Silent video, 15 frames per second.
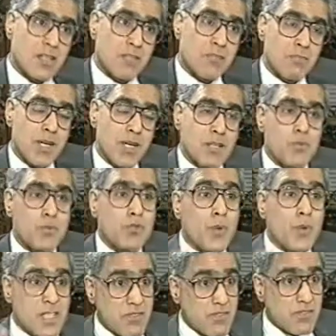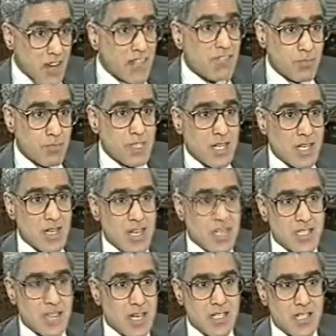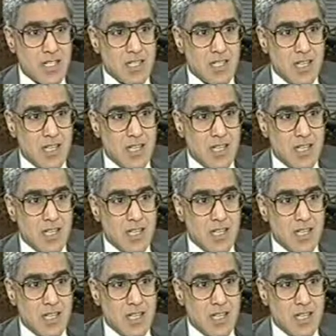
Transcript: compared to 25% last year.